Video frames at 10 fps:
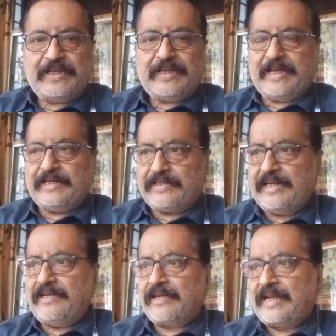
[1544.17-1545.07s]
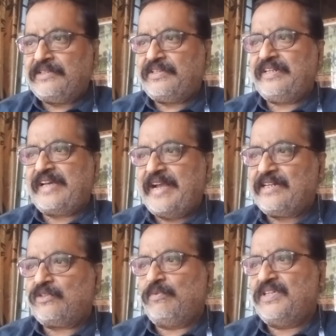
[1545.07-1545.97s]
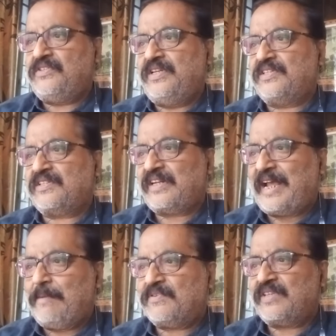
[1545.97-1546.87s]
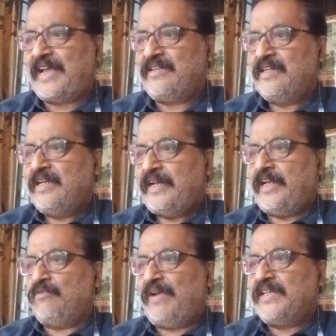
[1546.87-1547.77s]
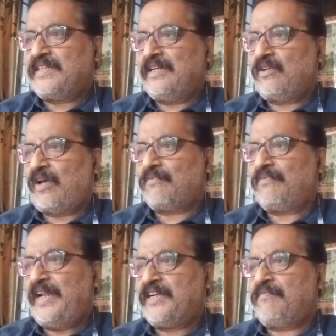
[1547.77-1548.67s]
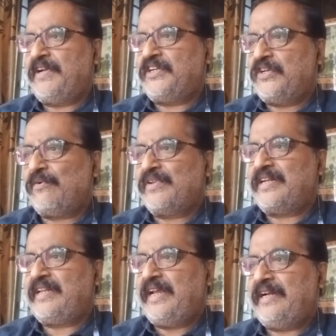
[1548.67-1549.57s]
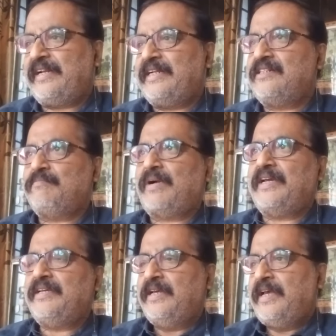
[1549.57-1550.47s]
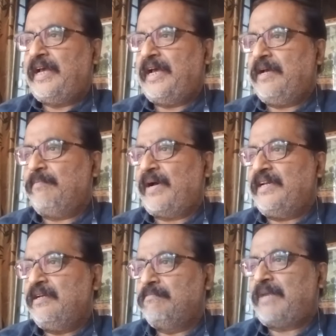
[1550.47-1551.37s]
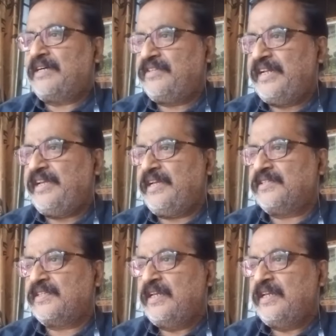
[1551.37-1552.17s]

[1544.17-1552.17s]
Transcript: 1898, which describes an invasion of late Victorian England by Martians,